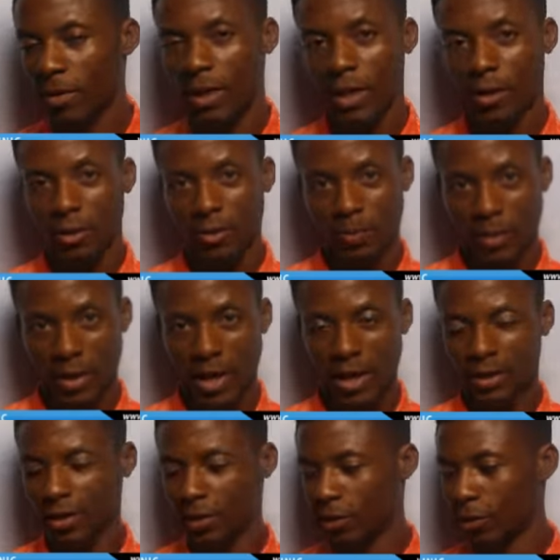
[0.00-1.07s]
Let us pay
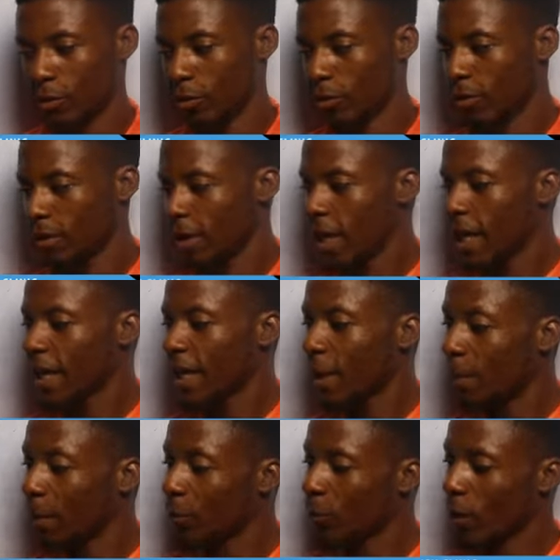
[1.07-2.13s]
attention.
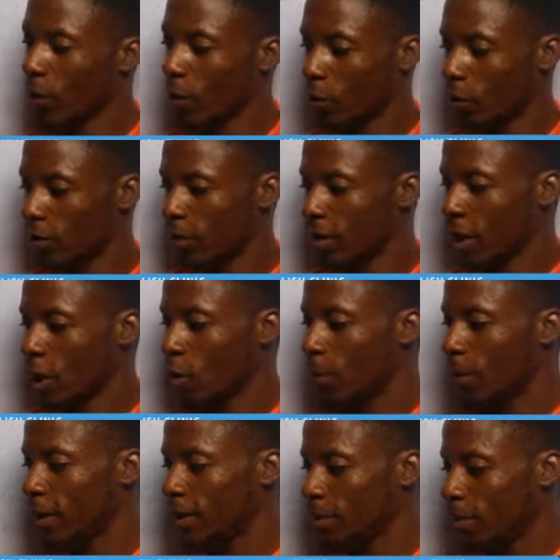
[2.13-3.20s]
Keeping records
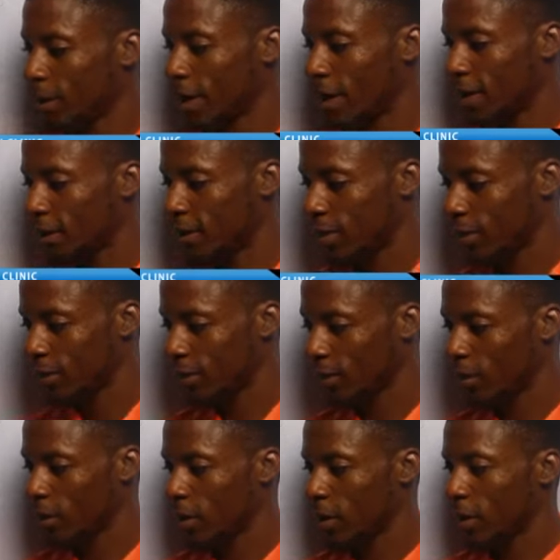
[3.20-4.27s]
help in planning.
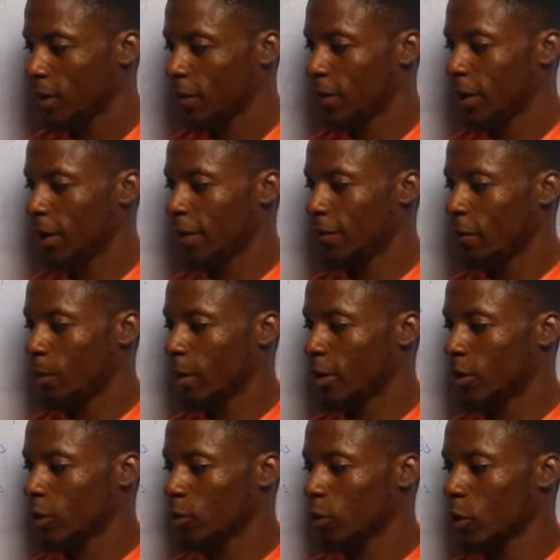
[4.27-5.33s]
The
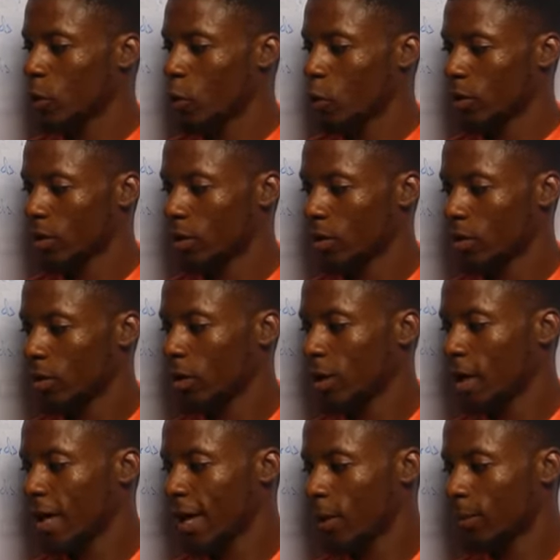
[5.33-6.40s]
information recorded
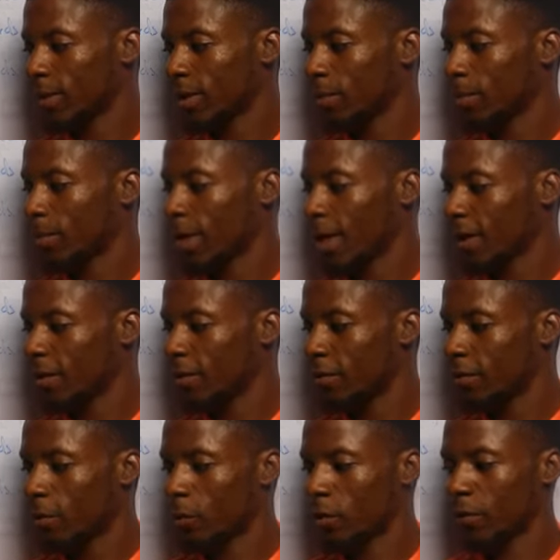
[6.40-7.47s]
helps in
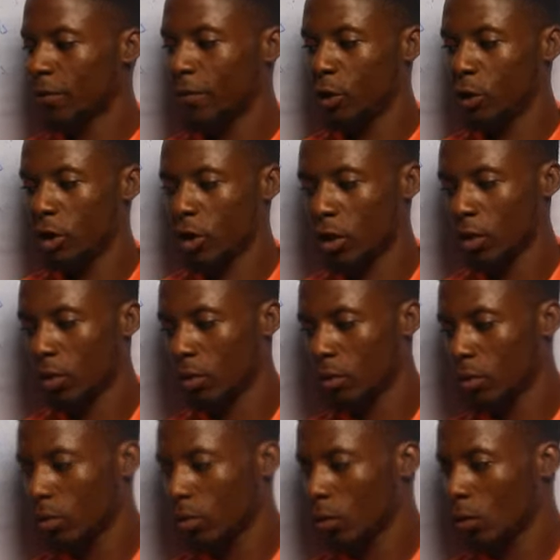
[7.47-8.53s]
planning for the future,
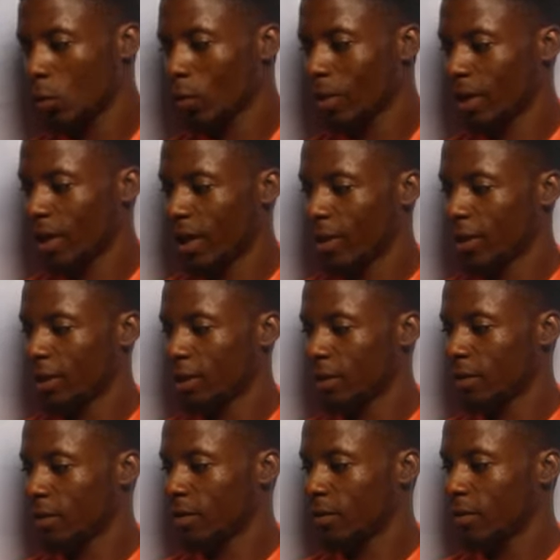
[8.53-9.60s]
whether it
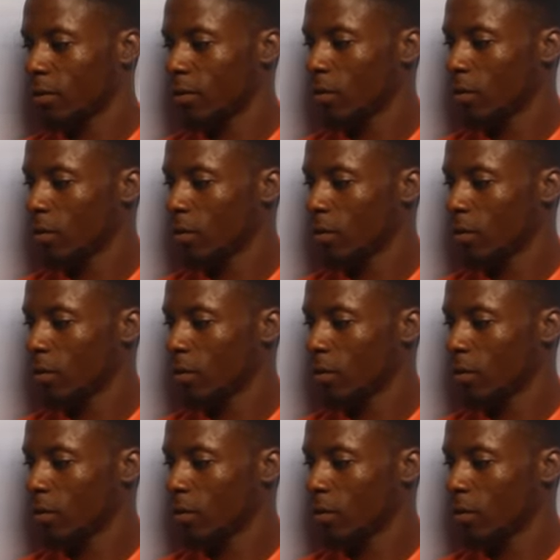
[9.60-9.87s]
is in